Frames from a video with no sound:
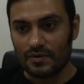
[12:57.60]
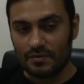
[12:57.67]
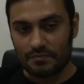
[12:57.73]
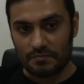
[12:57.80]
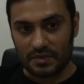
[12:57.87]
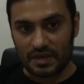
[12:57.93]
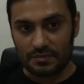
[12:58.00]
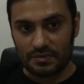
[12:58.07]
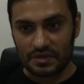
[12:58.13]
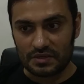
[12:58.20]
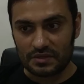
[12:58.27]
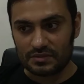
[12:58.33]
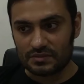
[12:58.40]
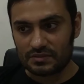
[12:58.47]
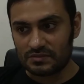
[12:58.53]

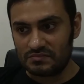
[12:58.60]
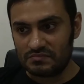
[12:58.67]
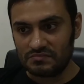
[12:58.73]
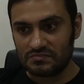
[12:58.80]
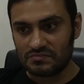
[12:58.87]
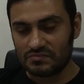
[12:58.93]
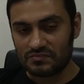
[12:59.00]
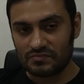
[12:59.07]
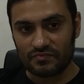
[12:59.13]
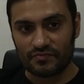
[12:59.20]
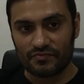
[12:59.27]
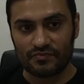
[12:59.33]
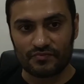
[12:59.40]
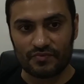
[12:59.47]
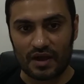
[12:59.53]
maybe in
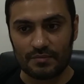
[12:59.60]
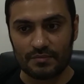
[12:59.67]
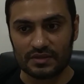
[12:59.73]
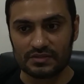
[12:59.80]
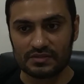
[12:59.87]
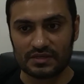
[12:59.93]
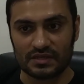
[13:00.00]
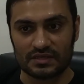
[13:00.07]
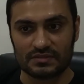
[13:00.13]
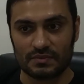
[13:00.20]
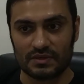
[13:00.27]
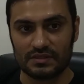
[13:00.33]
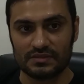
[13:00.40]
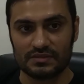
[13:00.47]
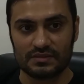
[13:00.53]
5 months, 6
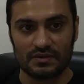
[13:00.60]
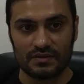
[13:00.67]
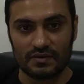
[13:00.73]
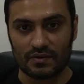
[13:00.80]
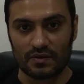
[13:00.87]
months,